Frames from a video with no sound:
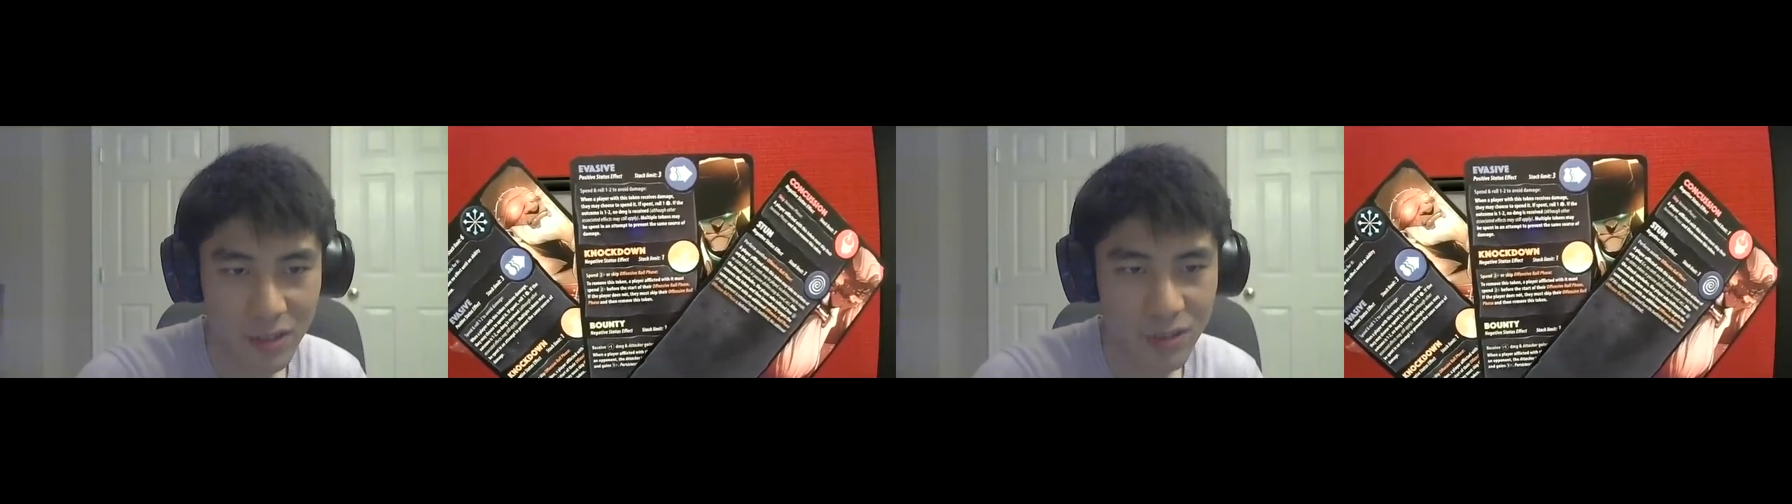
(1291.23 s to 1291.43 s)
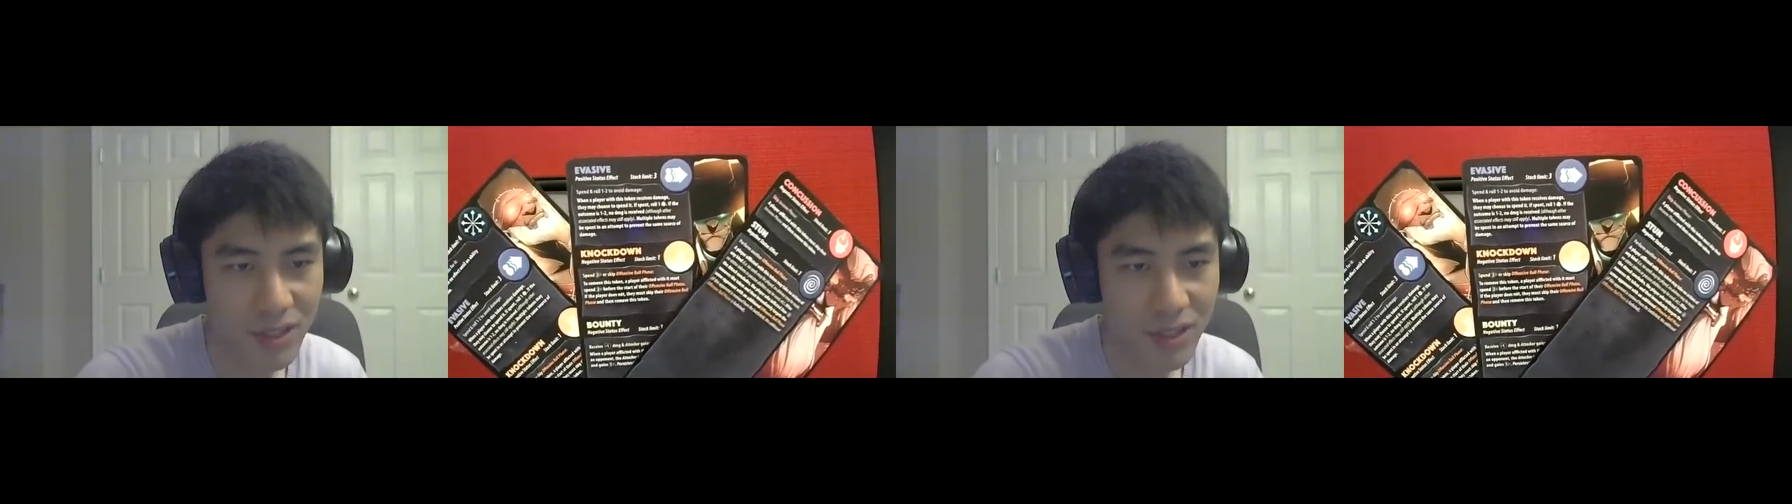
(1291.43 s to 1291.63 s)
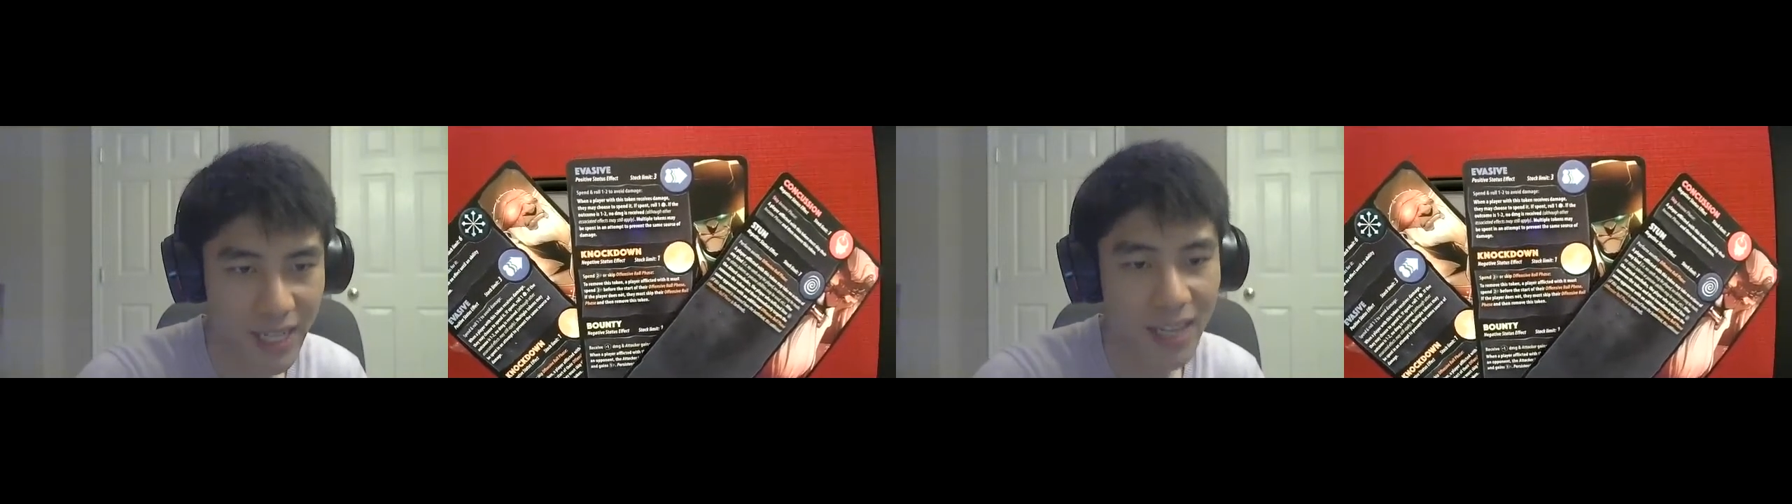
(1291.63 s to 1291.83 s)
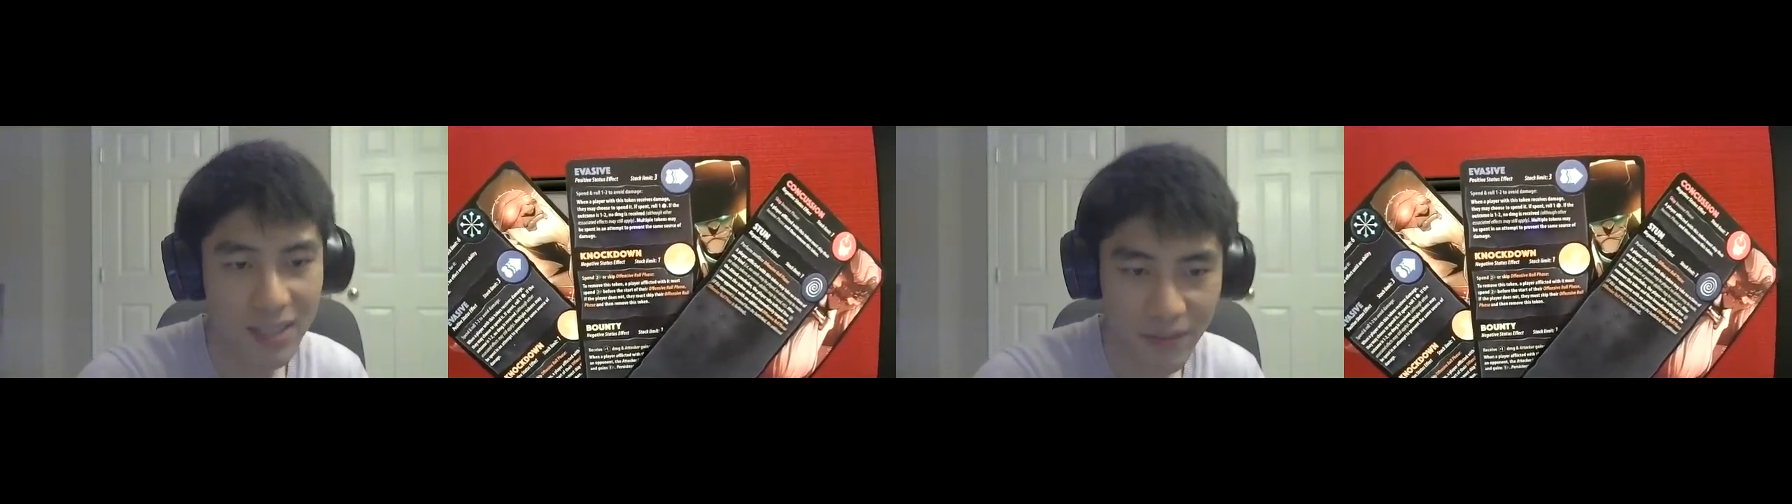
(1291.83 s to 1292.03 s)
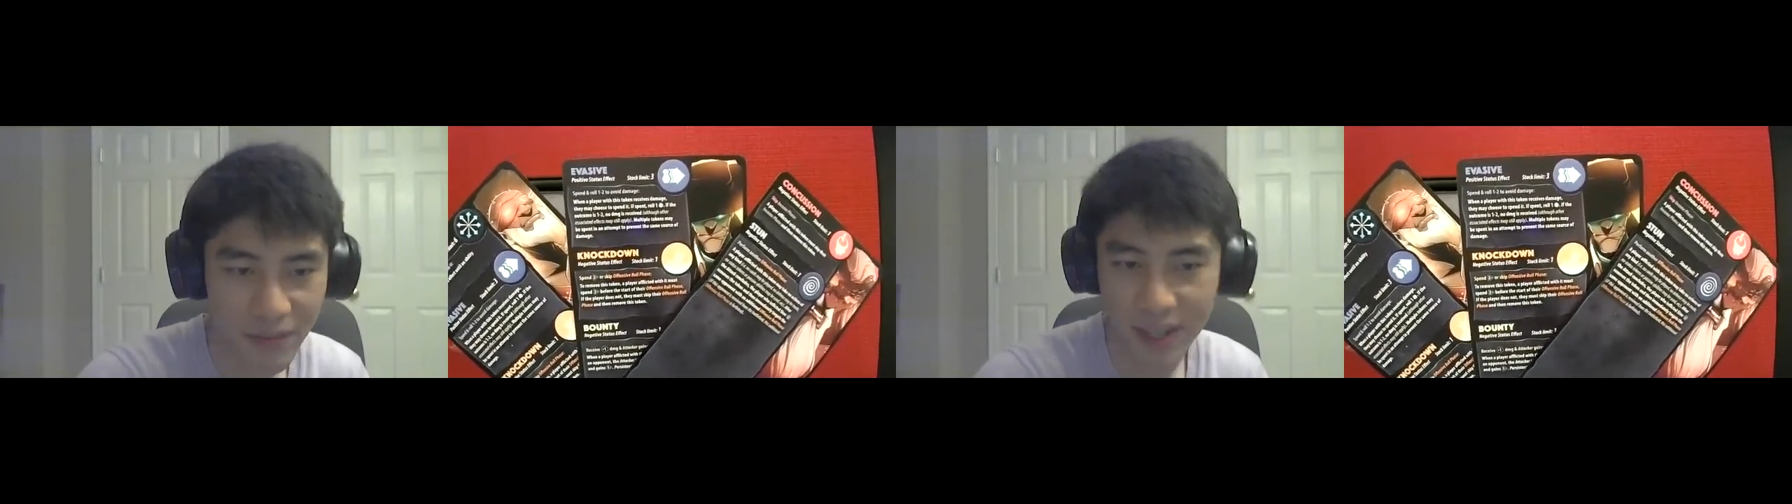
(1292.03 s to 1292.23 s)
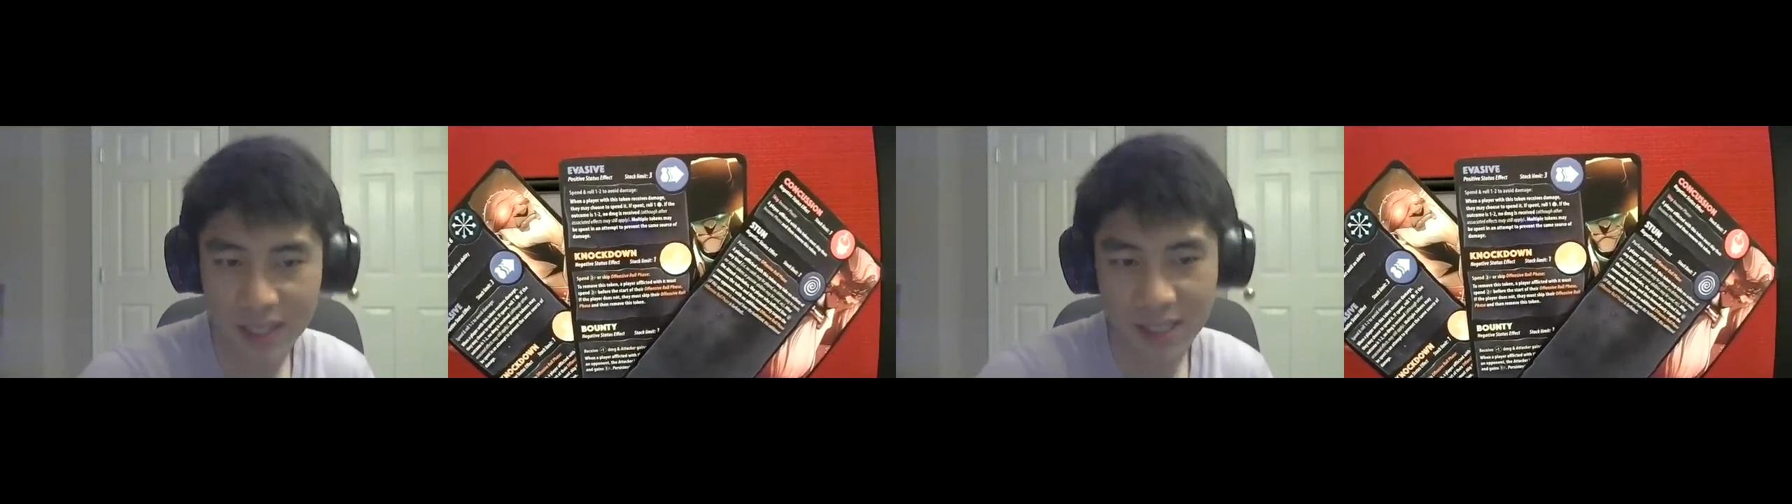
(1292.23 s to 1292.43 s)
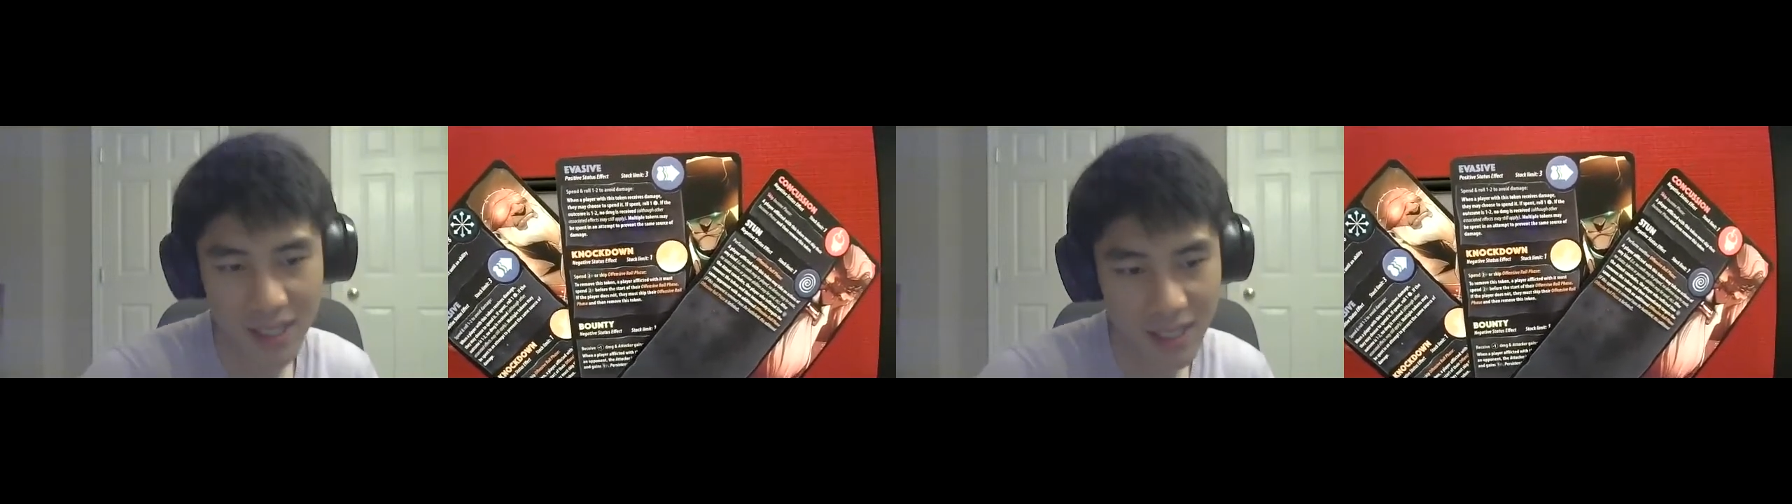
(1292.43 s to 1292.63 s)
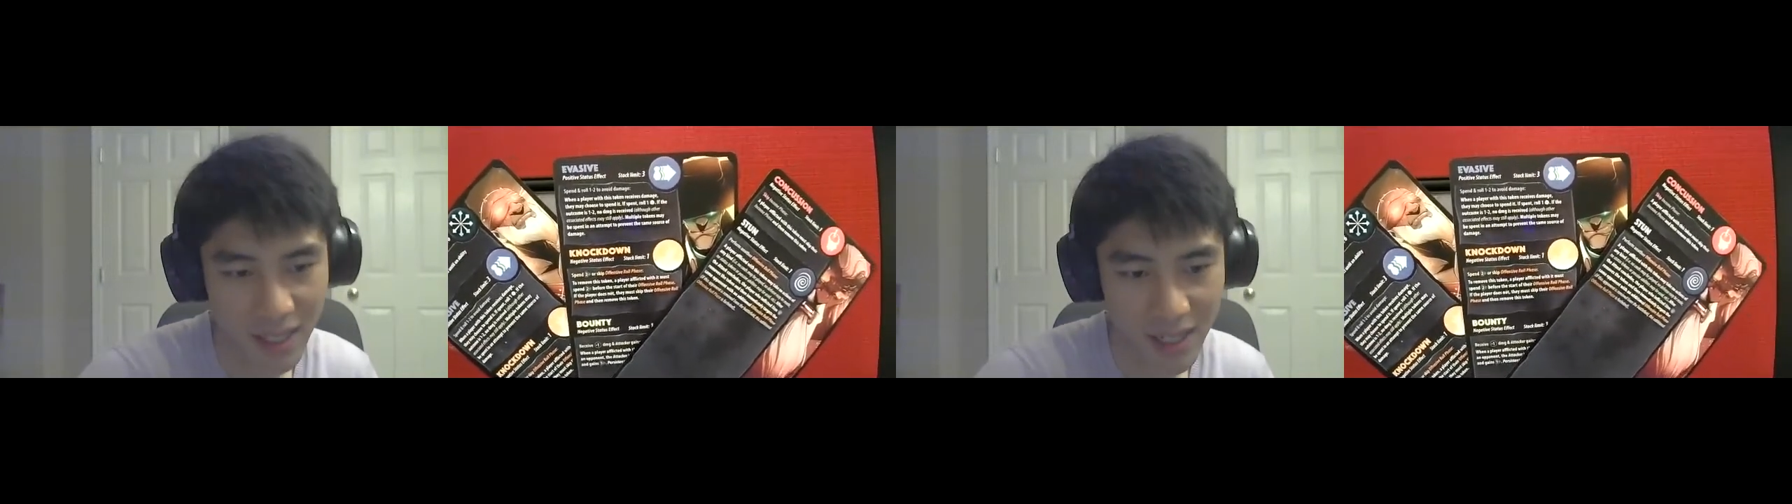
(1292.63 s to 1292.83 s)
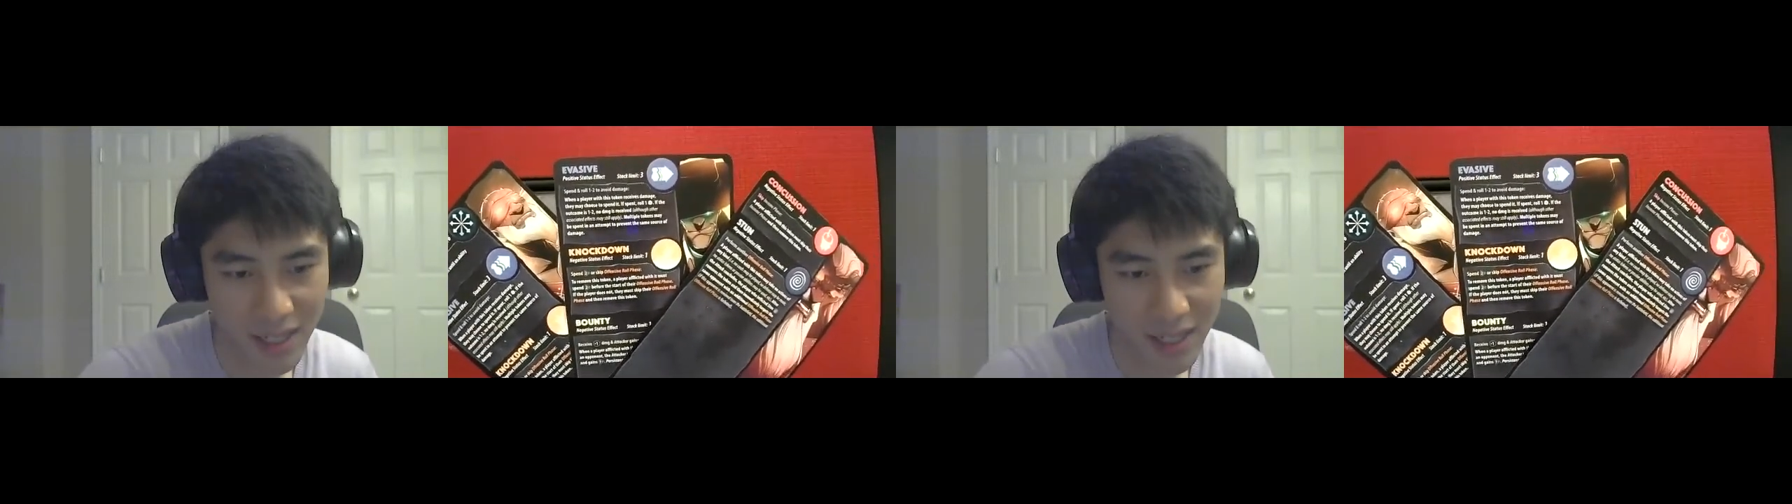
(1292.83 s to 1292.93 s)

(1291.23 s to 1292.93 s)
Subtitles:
Those are status effects and like.